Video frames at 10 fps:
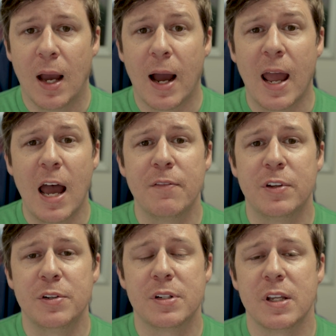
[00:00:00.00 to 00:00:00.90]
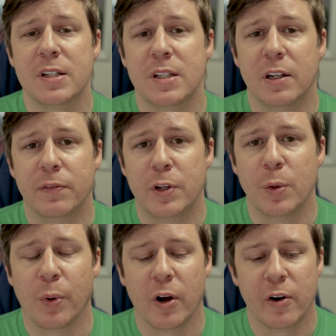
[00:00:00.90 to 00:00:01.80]
I have used this in a
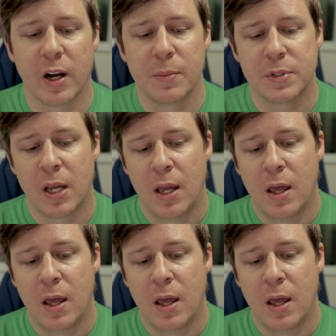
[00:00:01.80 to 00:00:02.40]
few programs.